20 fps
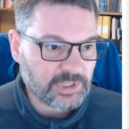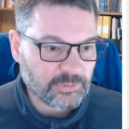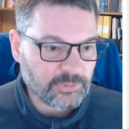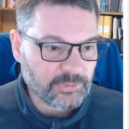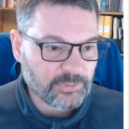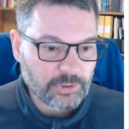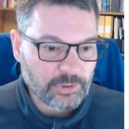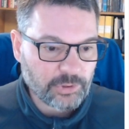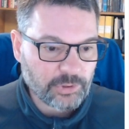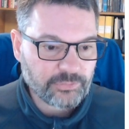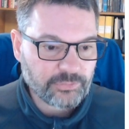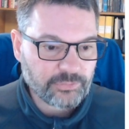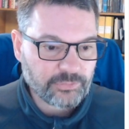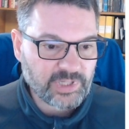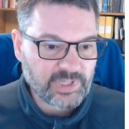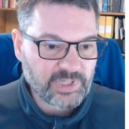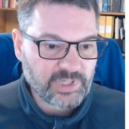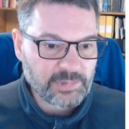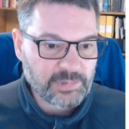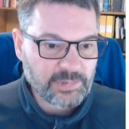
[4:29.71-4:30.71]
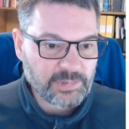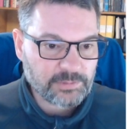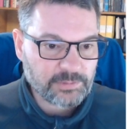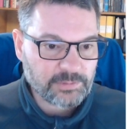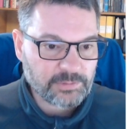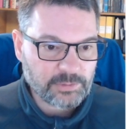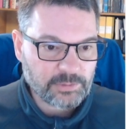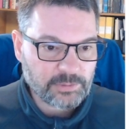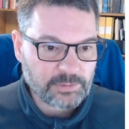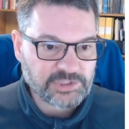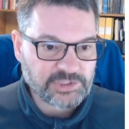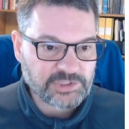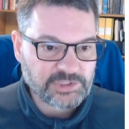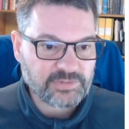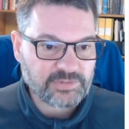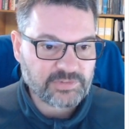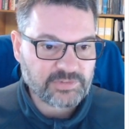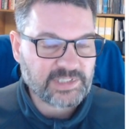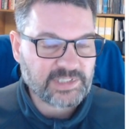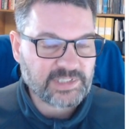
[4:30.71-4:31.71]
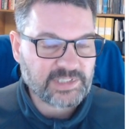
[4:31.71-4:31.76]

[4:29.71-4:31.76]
theme, which is the standard.